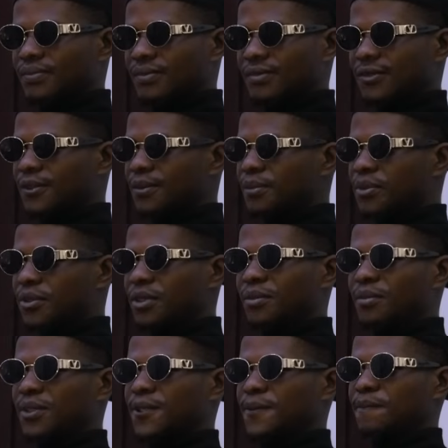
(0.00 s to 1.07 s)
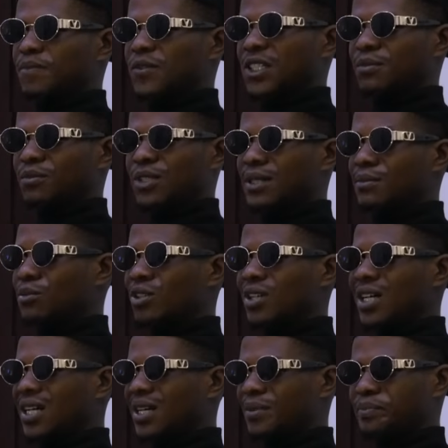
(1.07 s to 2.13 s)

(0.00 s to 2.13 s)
Sorry. Problem. I'm not